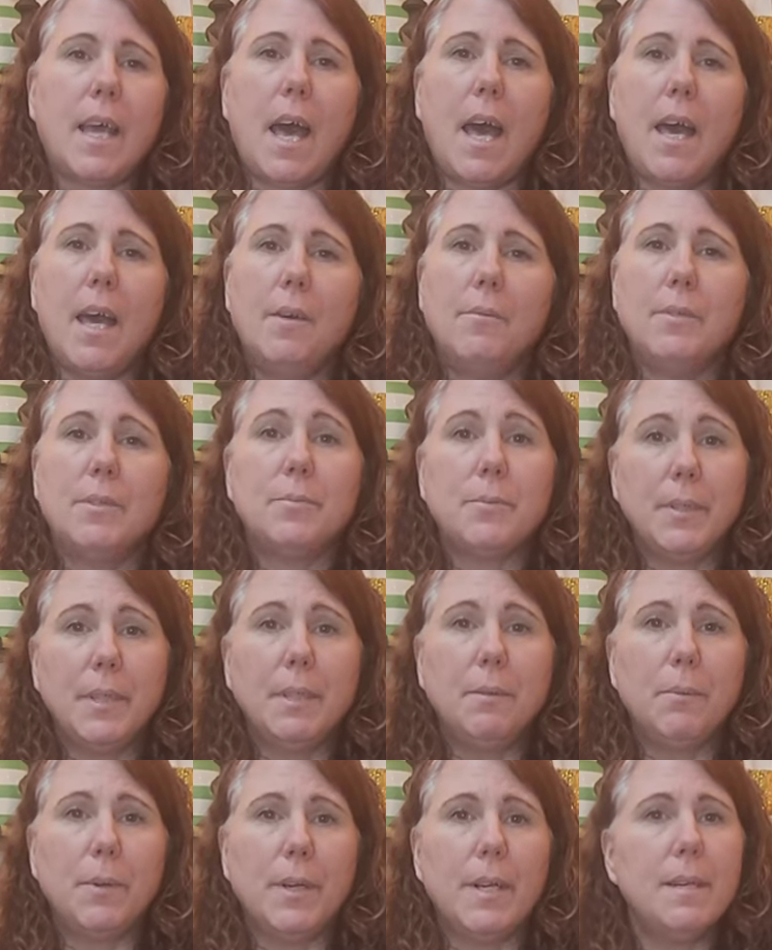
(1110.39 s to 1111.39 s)
I was
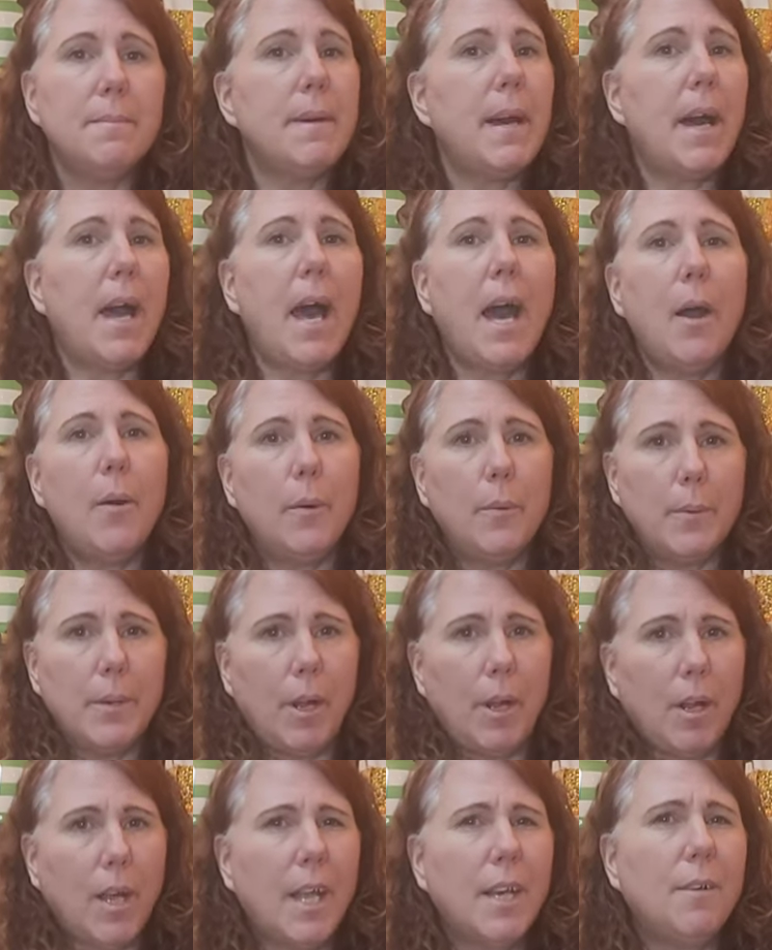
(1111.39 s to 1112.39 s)
really worried about how it would
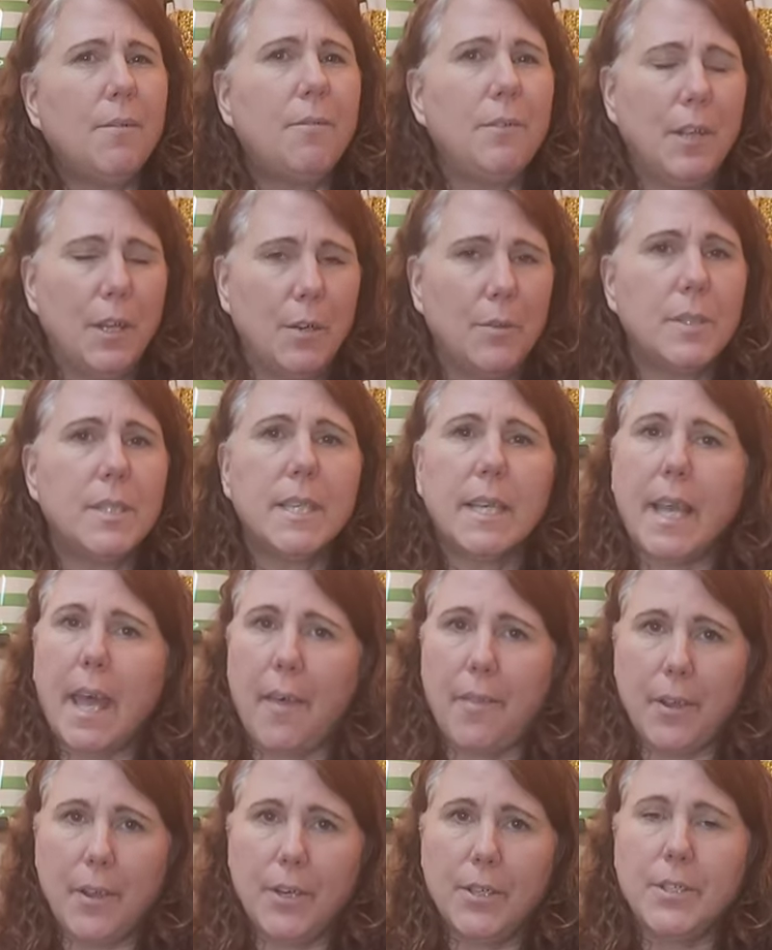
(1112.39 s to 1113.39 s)
all kind of flow
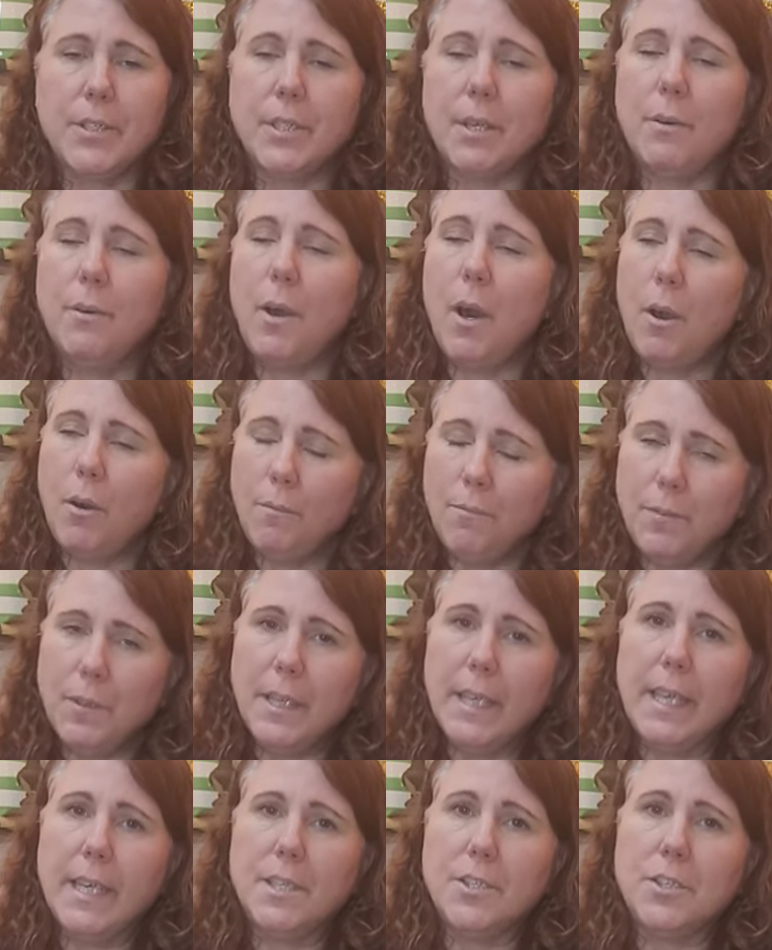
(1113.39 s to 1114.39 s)
together. So
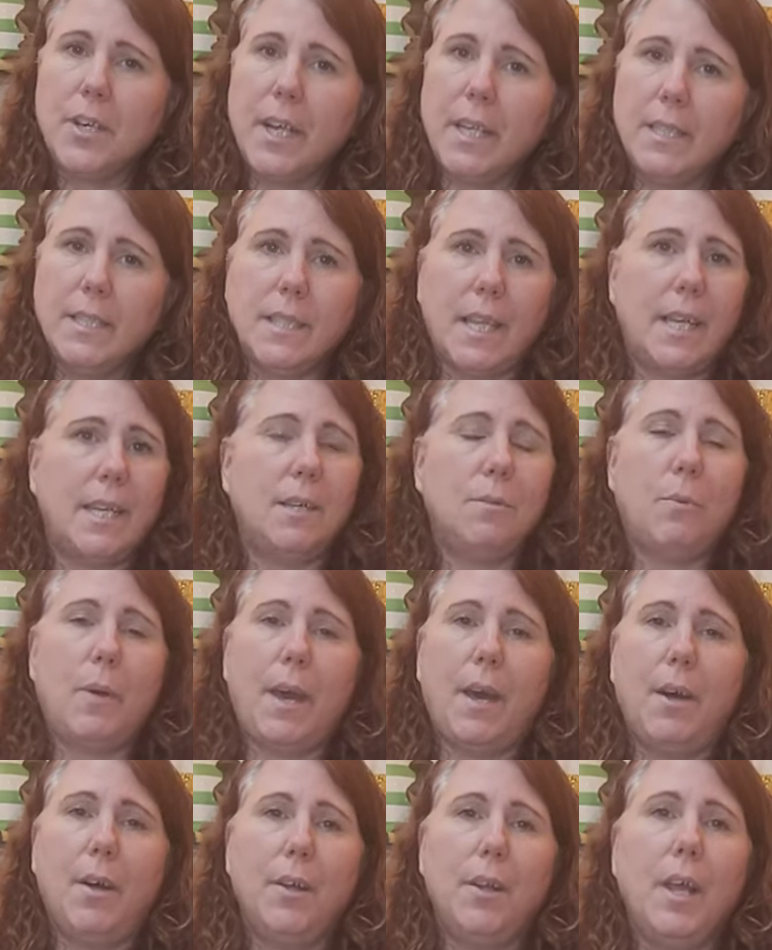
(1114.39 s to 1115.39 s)
hopefully it translated
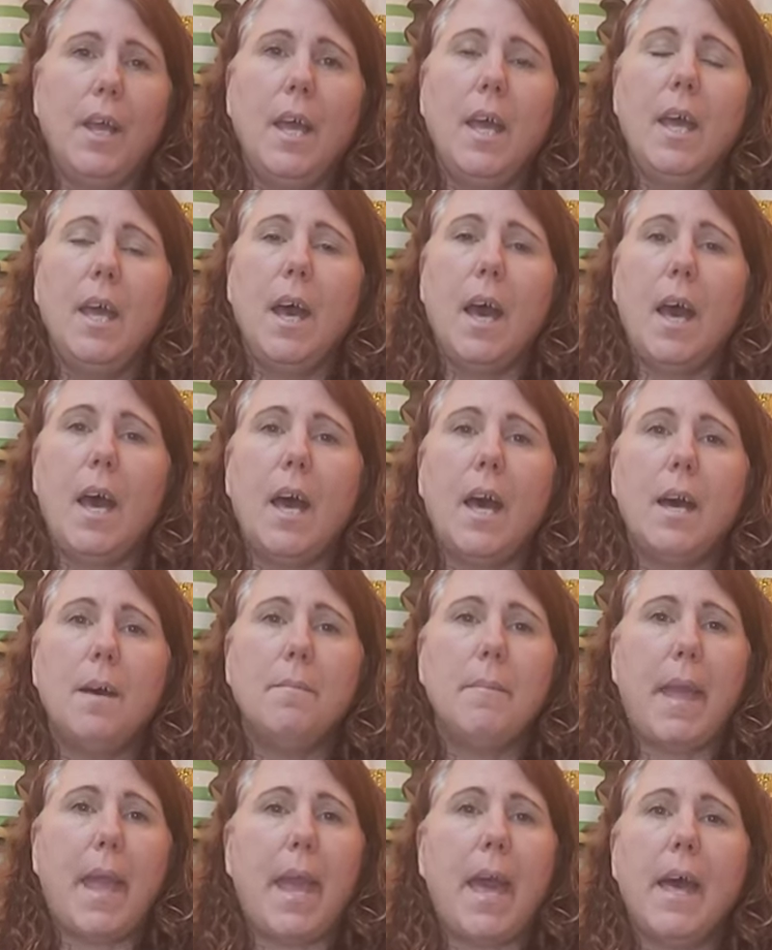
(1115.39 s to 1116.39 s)
well
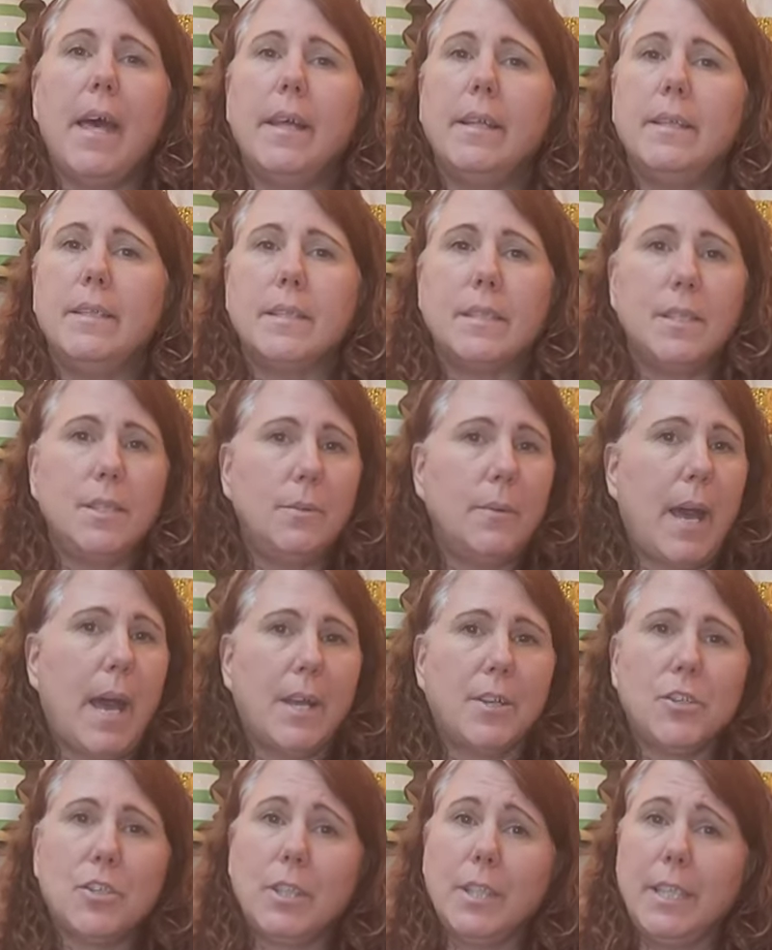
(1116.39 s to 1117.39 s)
um, and you
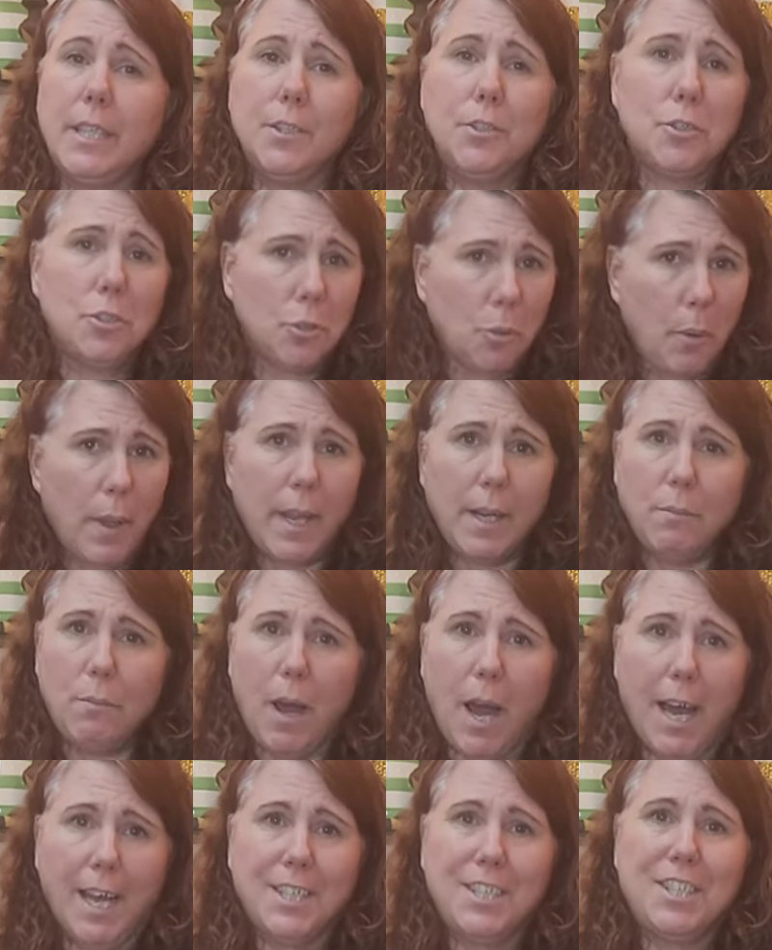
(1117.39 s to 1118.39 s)
actually enjoyed
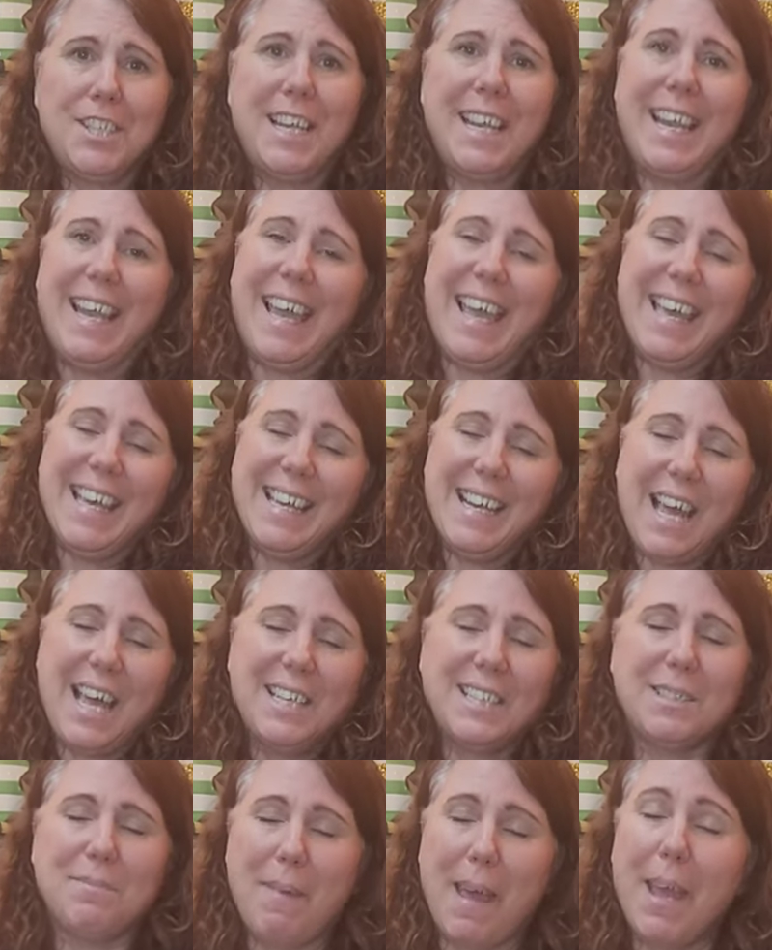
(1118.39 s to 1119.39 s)
watching it.
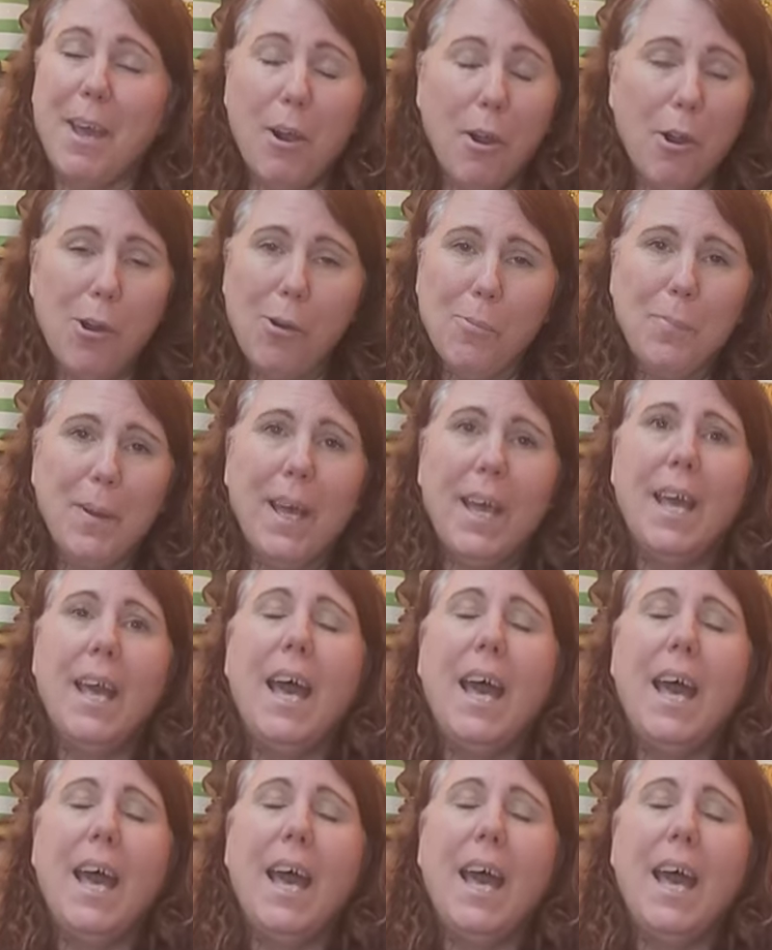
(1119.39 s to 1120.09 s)
That's my hope.